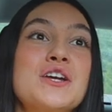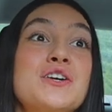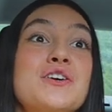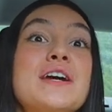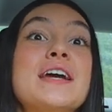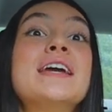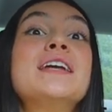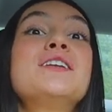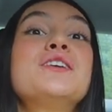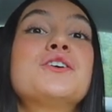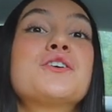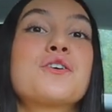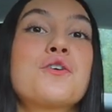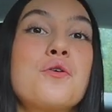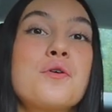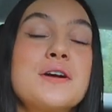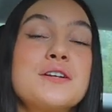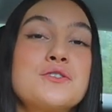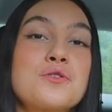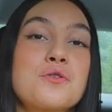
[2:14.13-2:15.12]
you're in, you're
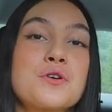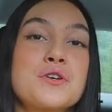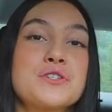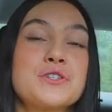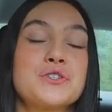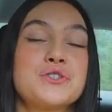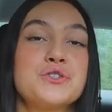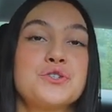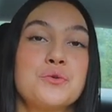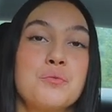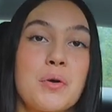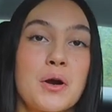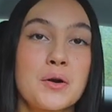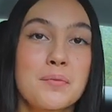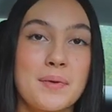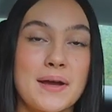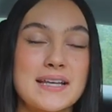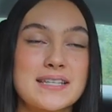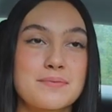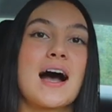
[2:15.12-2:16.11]
going towards your true
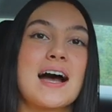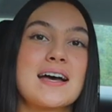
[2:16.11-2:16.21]
purpose.